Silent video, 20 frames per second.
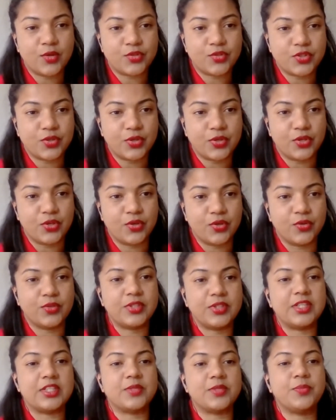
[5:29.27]
So,
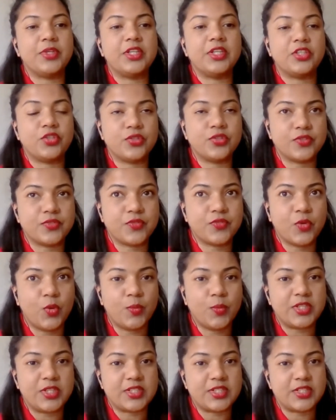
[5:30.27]
there's the issue of
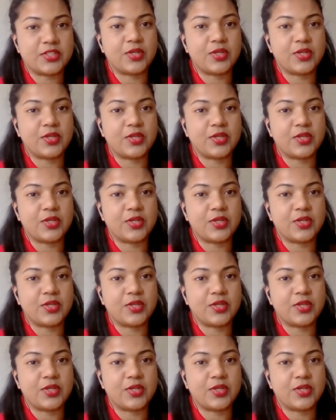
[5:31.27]
homelessness.